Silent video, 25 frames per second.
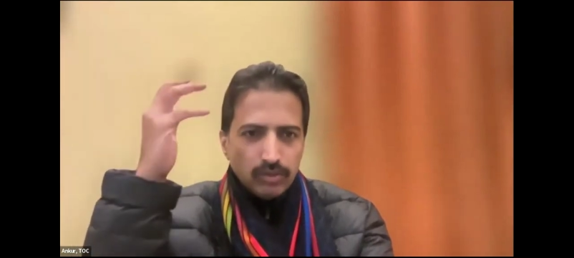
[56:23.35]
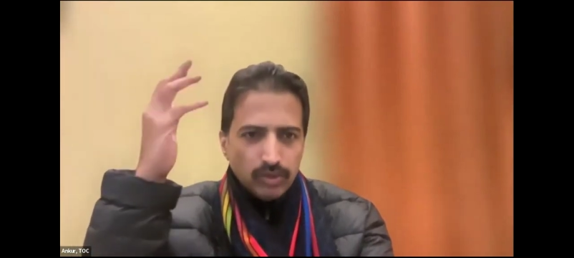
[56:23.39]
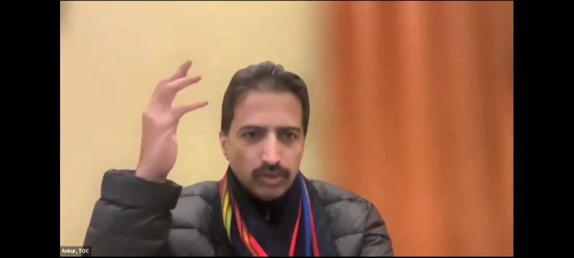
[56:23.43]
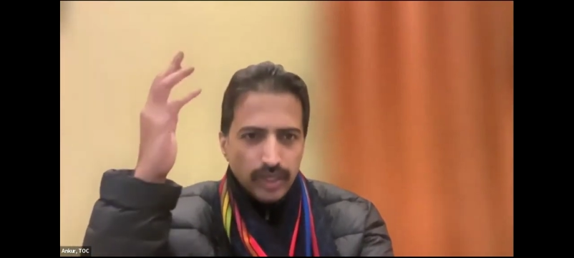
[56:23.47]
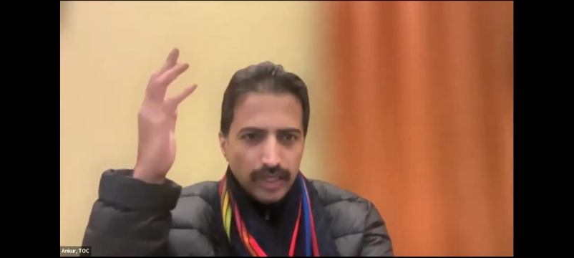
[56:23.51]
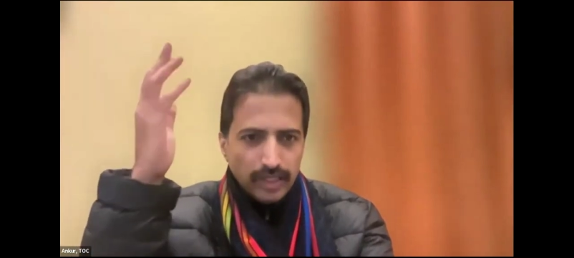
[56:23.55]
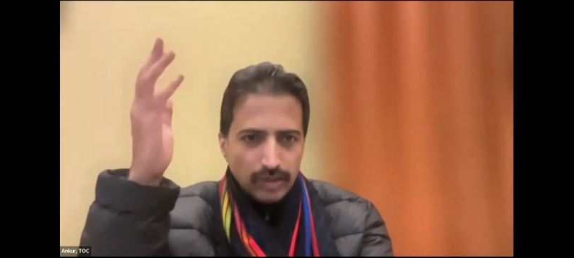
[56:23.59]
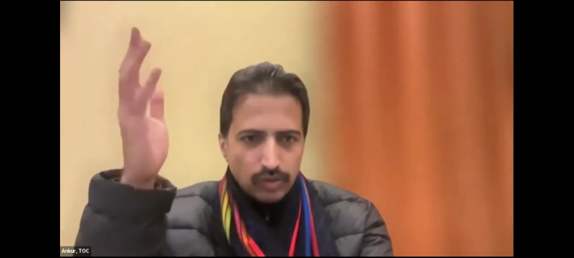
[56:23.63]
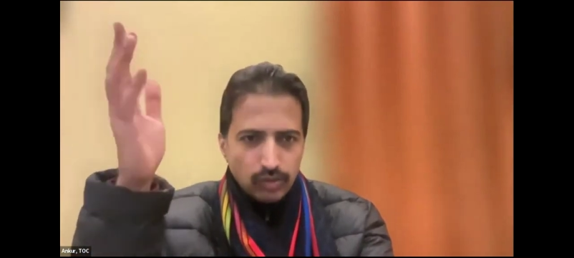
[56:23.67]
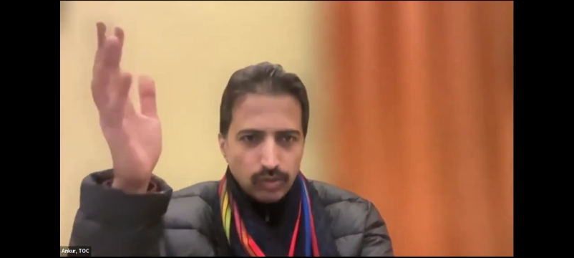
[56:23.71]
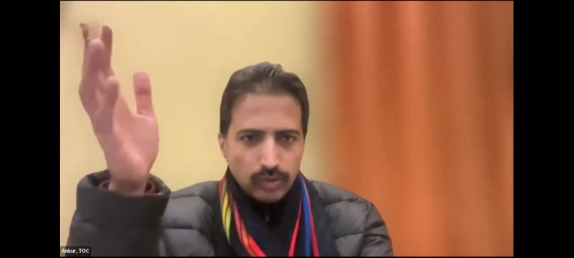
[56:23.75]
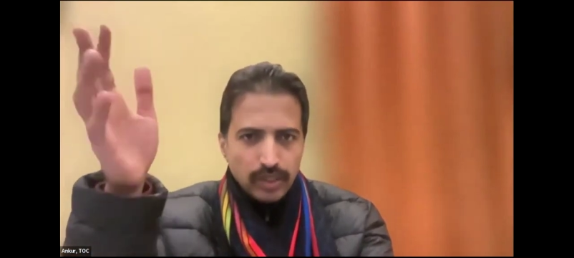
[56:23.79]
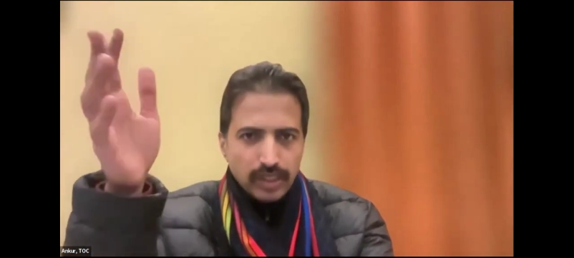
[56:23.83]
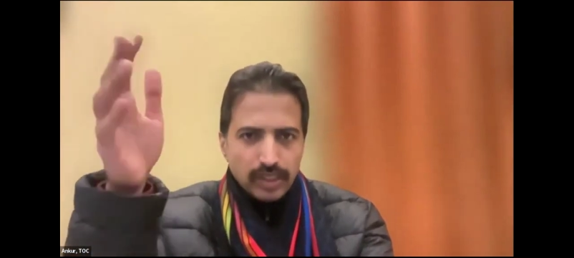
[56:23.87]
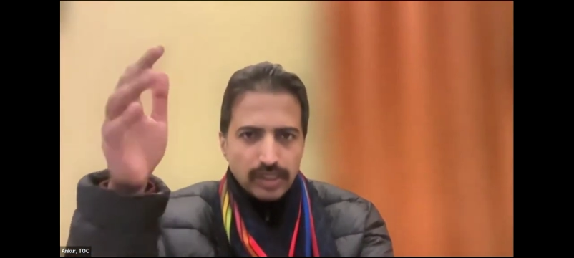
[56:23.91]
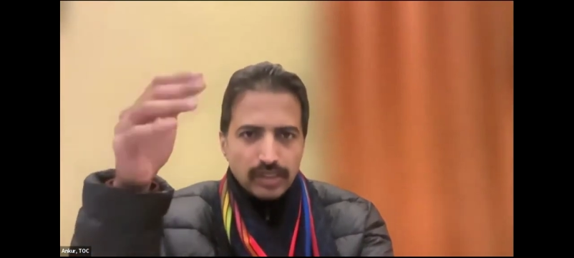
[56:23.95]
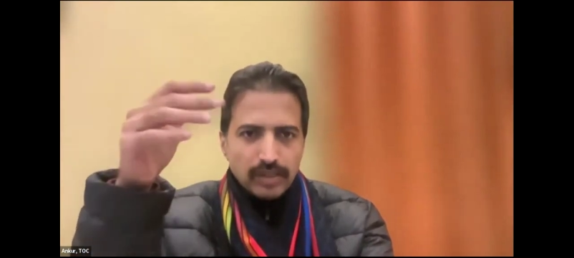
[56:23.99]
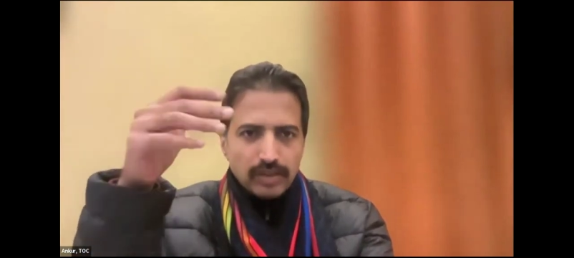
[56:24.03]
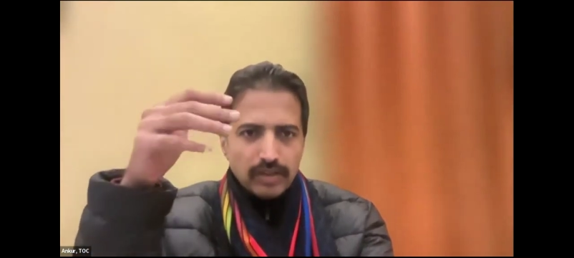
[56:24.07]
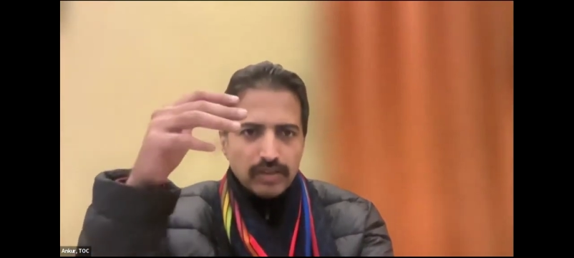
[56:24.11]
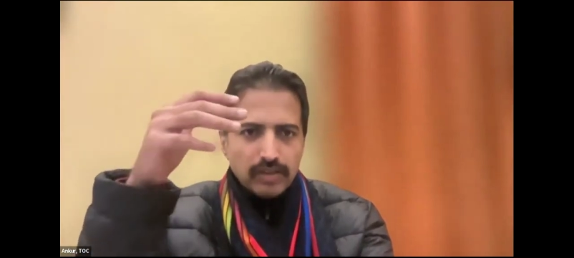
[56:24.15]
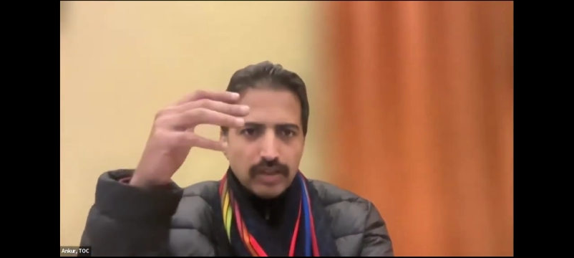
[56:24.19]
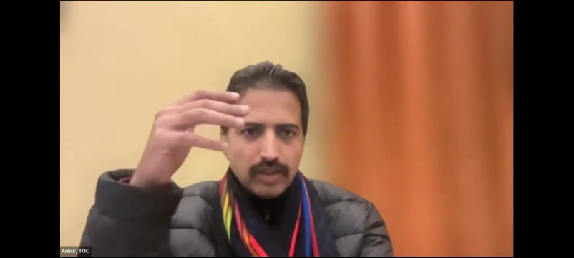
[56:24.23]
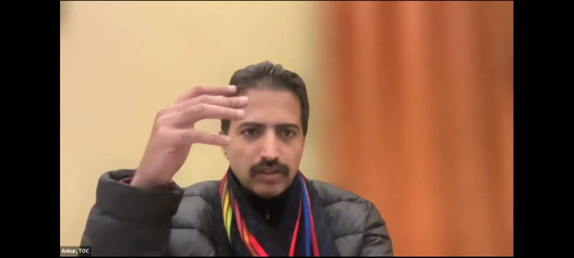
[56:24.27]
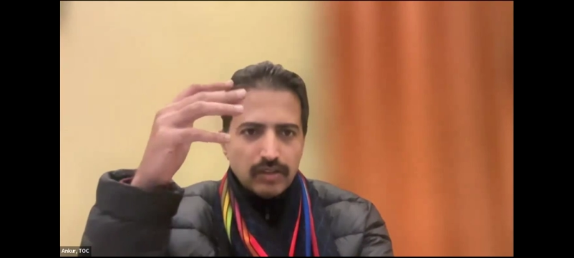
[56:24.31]
to the
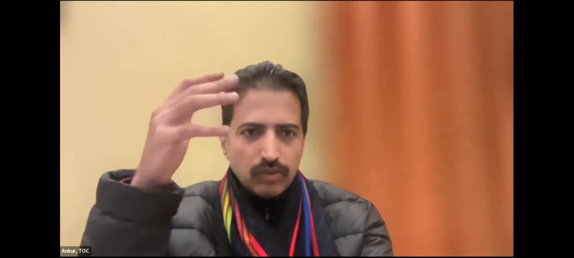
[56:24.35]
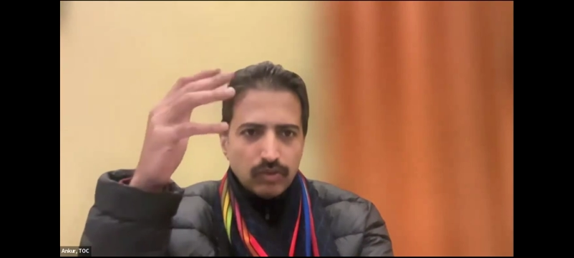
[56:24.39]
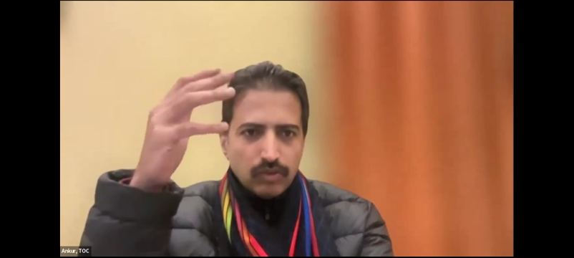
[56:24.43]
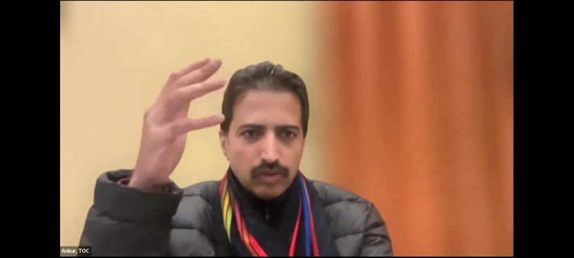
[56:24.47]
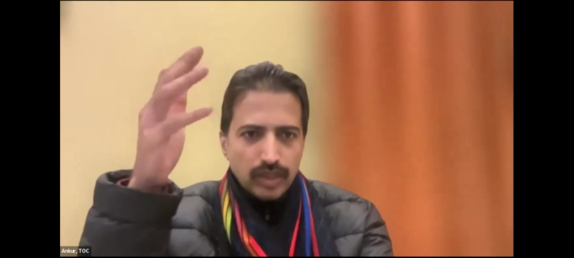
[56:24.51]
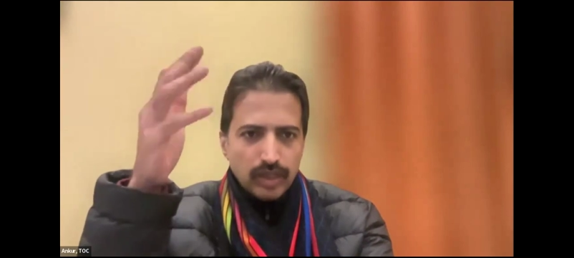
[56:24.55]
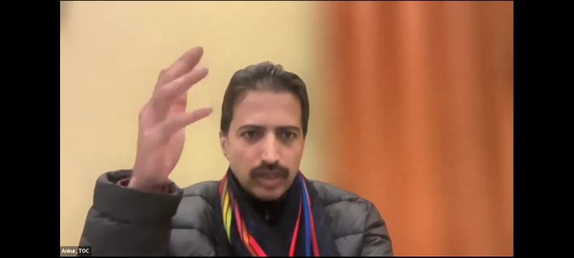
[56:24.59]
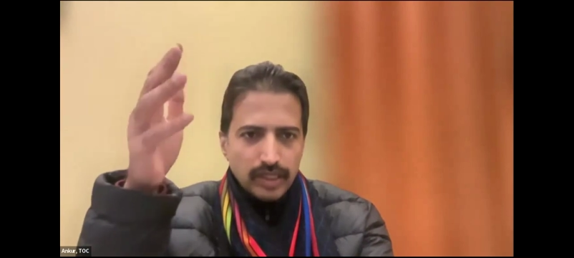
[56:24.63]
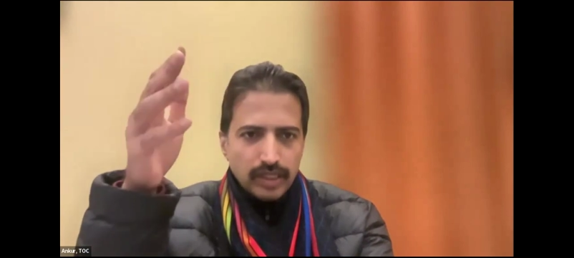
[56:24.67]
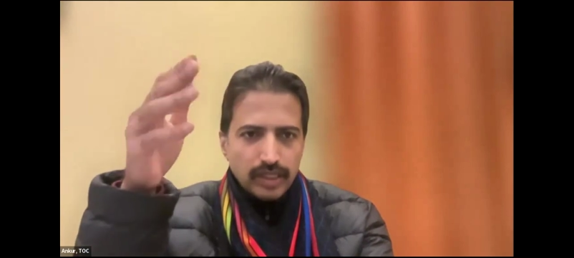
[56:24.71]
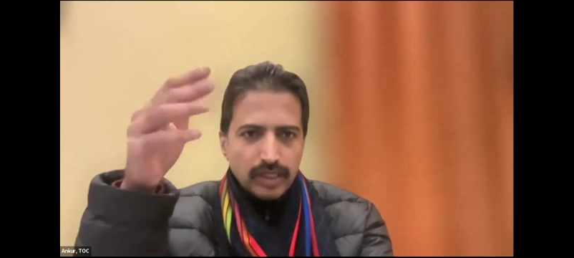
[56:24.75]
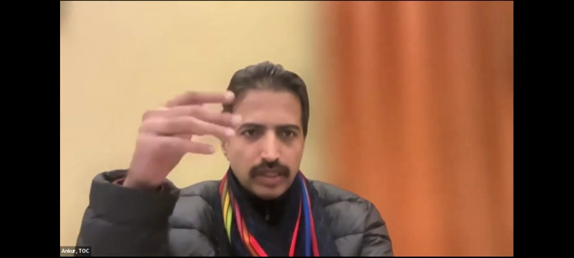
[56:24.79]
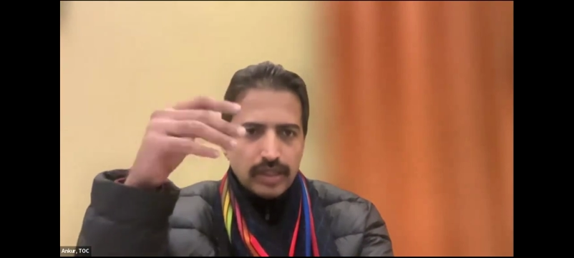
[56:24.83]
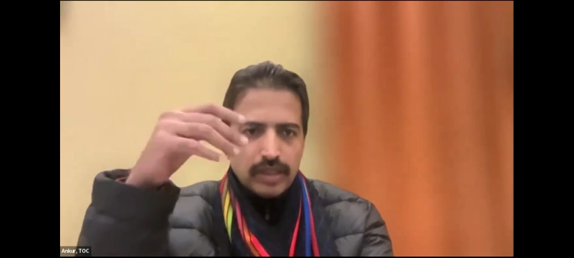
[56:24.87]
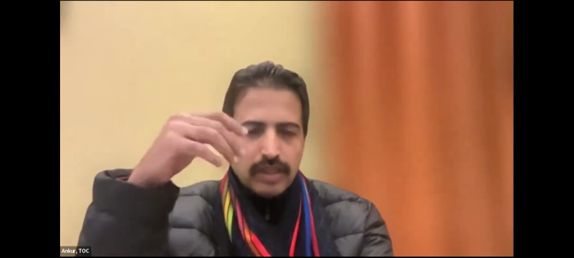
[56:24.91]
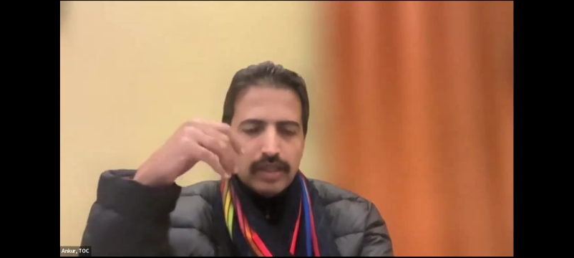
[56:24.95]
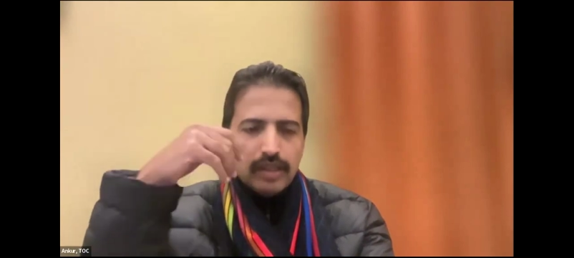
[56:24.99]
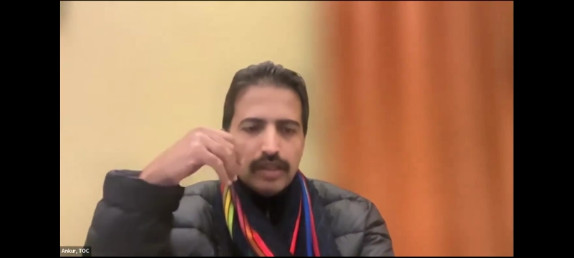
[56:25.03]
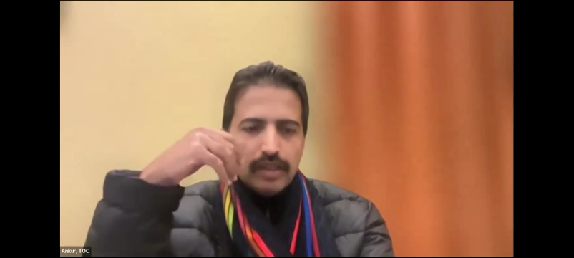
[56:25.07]
educators, as you said,